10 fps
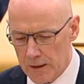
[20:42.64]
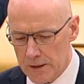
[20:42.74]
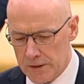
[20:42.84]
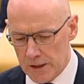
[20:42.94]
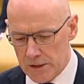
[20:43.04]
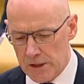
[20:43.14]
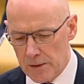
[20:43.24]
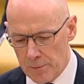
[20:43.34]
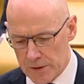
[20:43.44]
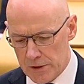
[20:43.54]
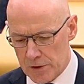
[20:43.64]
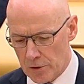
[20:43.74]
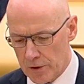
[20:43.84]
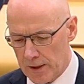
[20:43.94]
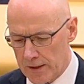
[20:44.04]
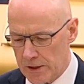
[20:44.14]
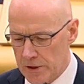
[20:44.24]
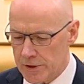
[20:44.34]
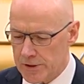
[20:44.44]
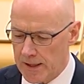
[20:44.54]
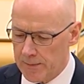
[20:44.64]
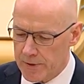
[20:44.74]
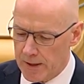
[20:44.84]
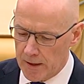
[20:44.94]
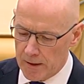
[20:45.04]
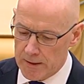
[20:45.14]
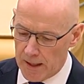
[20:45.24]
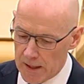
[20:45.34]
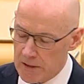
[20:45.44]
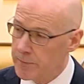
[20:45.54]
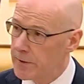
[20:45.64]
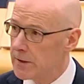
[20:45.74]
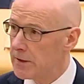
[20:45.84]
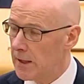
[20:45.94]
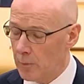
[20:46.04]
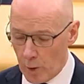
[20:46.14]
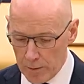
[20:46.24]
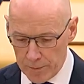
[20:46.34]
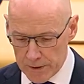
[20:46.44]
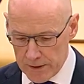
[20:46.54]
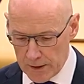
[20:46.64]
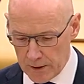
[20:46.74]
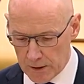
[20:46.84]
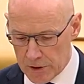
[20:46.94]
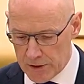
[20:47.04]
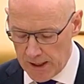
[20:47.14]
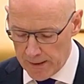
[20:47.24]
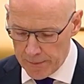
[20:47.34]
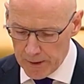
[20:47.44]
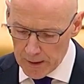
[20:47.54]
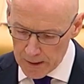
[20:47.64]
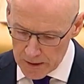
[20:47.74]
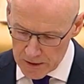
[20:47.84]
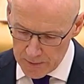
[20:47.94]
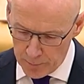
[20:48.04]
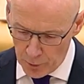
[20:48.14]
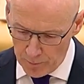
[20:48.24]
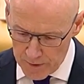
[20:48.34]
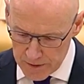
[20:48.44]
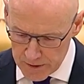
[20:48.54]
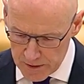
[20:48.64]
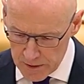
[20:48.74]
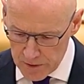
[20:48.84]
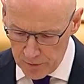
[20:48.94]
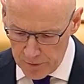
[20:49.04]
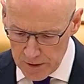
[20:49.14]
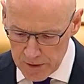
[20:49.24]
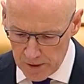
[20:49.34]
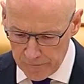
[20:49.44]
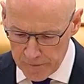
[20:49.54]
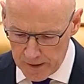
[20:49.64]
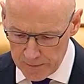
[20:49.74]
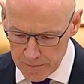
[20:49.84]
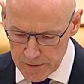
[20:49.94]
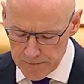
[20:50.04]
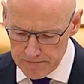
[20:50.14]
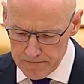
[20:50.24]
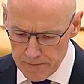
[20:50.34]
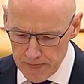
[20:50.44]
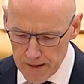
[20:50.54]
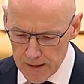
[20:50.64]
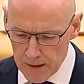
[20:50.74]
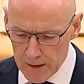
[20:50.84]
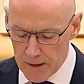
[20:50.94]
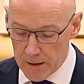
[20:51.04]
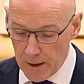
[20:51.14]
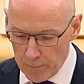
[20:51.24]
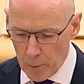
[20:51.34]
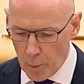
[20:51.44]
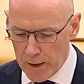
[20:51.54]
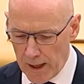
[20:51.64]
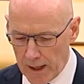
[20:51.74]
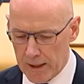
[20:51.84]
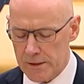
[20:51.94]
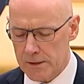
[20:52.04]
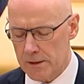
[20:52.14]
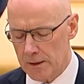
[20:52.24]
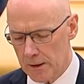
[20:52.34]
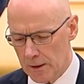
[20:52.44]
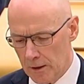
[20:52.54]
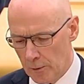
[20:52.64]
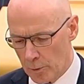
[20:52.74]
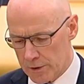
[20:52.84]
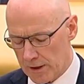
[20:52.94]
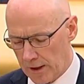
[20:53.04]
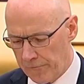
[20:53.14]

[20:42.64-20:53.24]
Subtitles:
16 business organisations came together to ask me to take one particular step to support businesses through these tough times. Their number one ask was that I